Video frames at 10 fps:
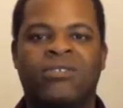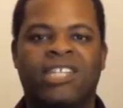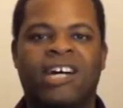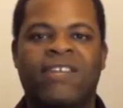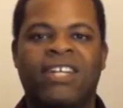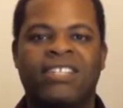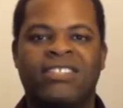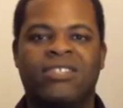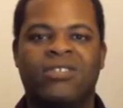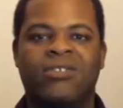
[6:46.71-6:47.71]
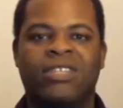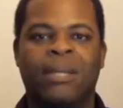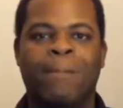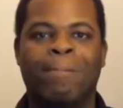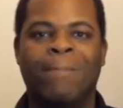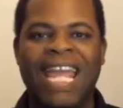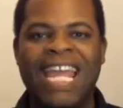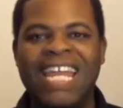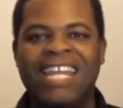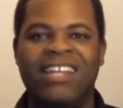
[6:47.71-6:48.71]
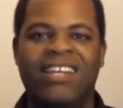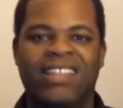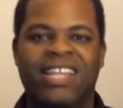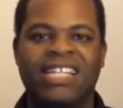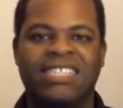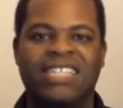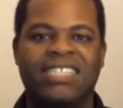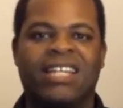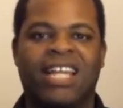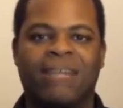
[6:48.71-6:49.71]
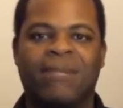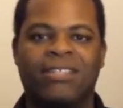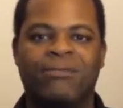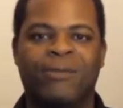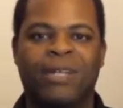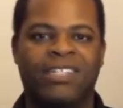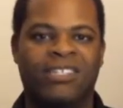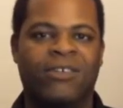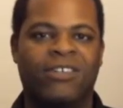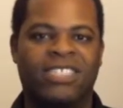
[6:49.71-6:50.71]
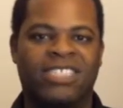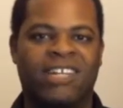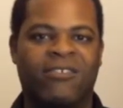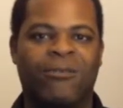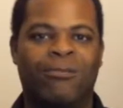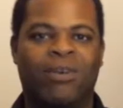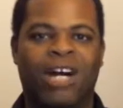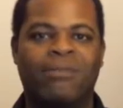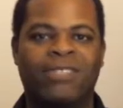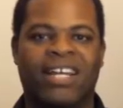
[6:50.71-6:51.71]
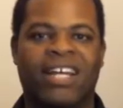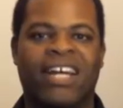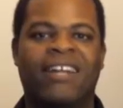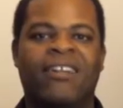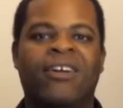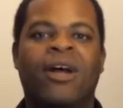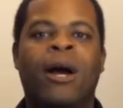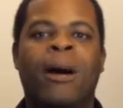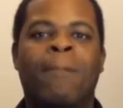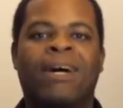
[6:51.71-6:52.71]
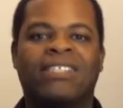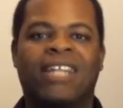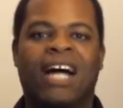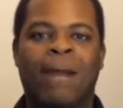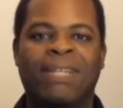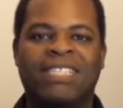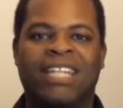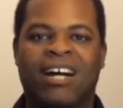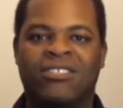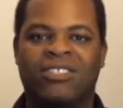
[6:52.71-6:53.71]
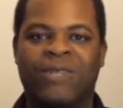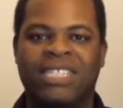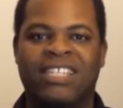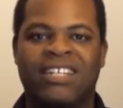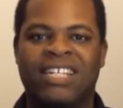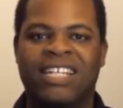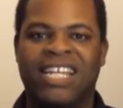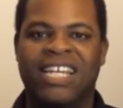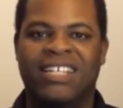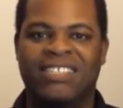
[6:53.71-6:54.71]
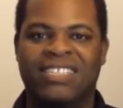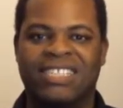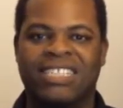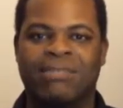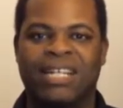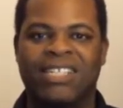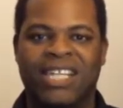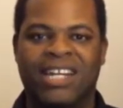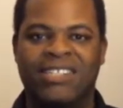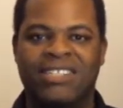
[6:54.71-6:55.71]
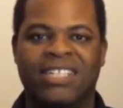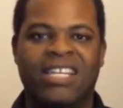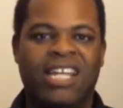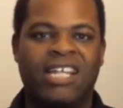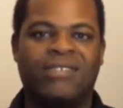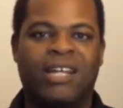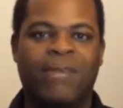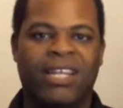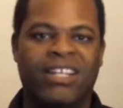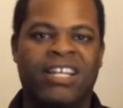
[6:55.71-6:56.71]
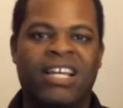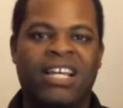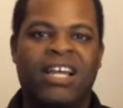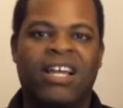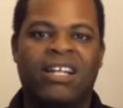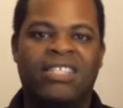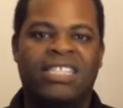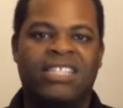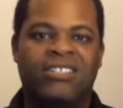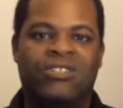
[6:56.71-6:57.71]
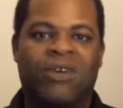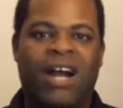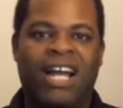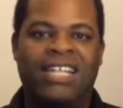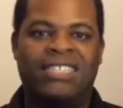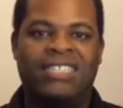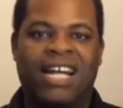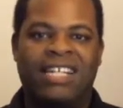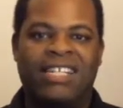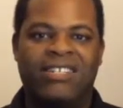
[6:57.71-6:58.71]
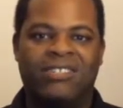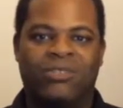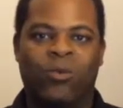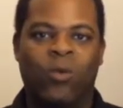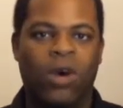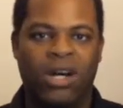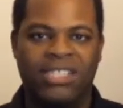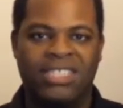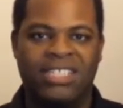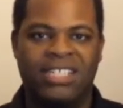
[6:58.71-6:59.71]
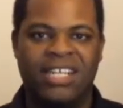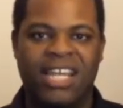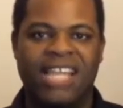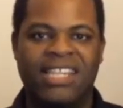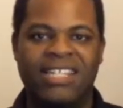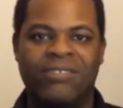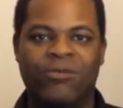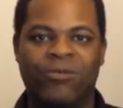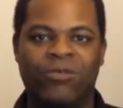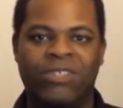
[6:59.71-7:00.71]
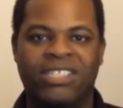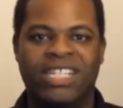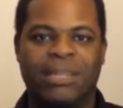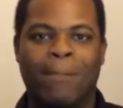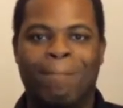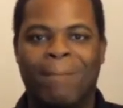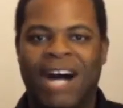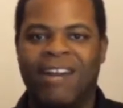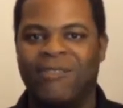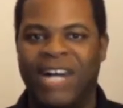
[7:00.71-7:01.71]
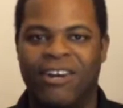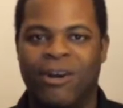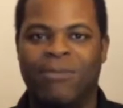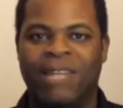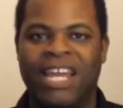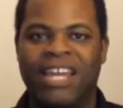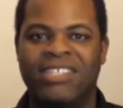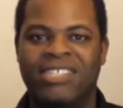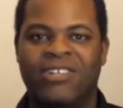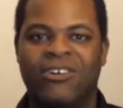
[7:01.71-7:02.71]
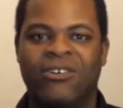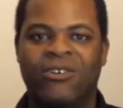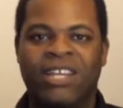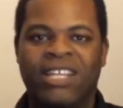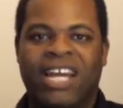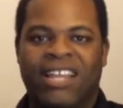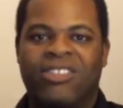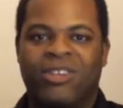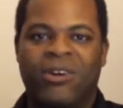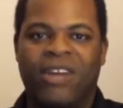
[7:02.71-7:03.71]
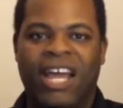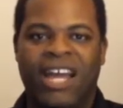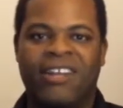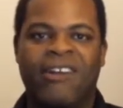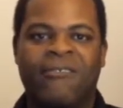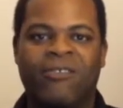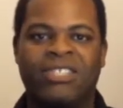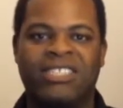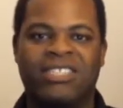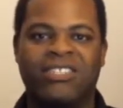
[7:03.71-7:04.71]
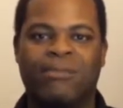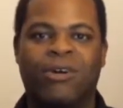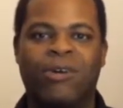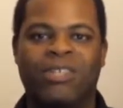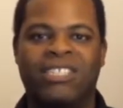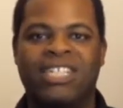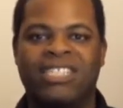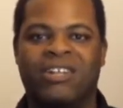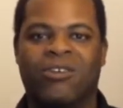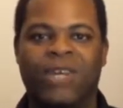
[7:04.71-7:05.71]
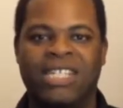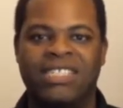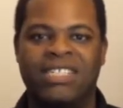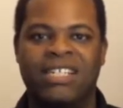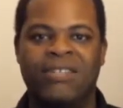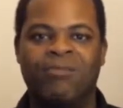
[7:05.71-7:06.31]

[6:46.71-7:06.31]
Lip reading: delving into the main things I didn't like about the movie, because there were several problems that I had, but I mentioned how Teresa doesn't display intelligence. Here's what I mean. She tries ideas once and then doesn't modify plan until that third act. For instance, there's a point where she gets arrested